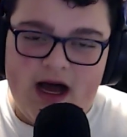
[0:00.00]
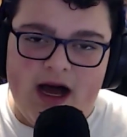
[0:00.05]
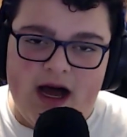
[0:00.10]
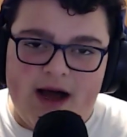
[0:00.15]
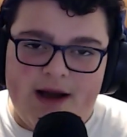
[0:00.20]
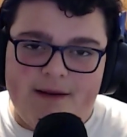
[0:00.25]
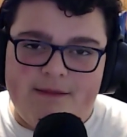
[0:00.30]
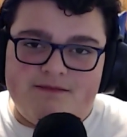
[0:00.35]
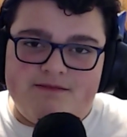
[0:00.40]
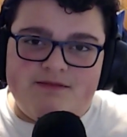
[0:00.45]

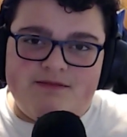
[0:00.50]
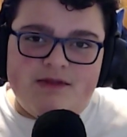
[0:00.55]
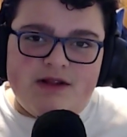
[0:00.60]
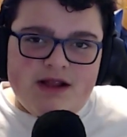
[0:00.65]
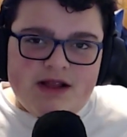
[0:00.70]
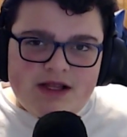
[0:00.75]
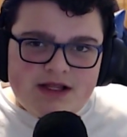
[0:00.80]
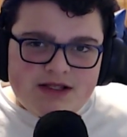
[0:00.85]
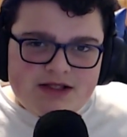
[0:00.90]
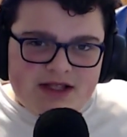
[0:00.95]
Um.
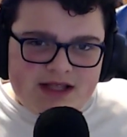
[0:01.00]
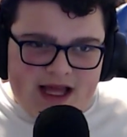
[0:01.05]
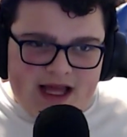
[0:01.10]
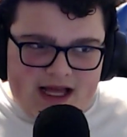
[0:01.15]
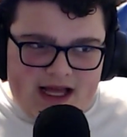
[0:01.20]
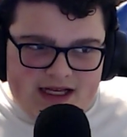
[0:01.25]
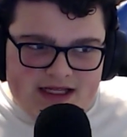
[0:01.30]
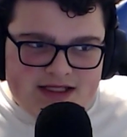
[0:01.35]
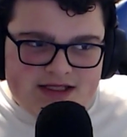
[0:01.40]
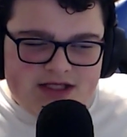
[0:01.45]
So
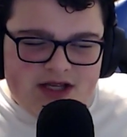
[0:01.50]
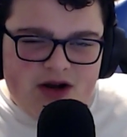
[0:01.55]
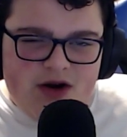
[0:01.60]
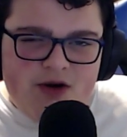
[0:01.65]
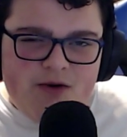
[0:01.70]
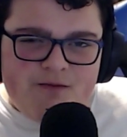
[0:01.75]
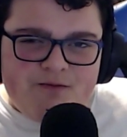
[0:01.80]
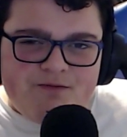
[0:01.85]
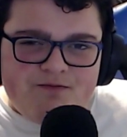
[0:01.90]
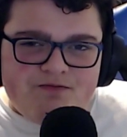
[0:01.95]
yeah.
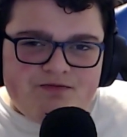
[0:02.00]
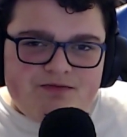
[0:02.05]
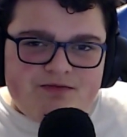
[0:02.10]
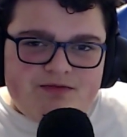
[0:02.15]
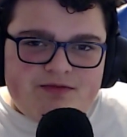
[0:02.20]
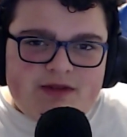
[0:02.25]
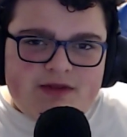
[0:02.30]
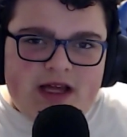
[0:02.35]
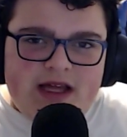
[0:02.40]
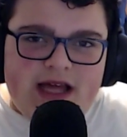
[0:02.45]
So
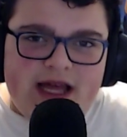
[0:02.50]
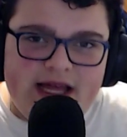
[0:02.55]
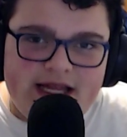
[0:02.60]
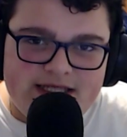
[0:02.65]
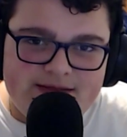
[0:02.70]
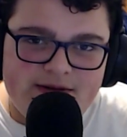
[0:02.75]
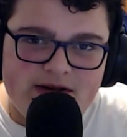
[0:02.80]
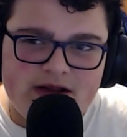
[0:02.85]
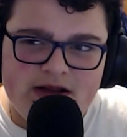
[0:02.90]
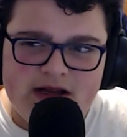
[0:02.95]

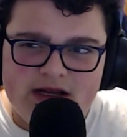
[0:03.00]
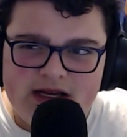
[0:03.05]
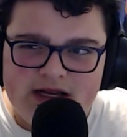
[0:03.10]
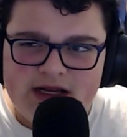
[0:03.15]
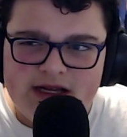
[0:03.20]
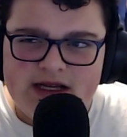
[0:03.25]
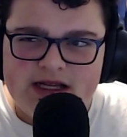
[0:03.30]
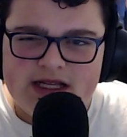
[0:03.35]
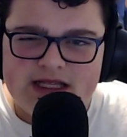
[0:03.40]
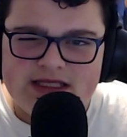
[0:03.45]
it's been
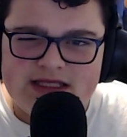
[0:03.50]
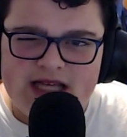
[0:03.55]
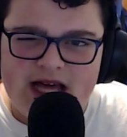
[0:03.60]
a.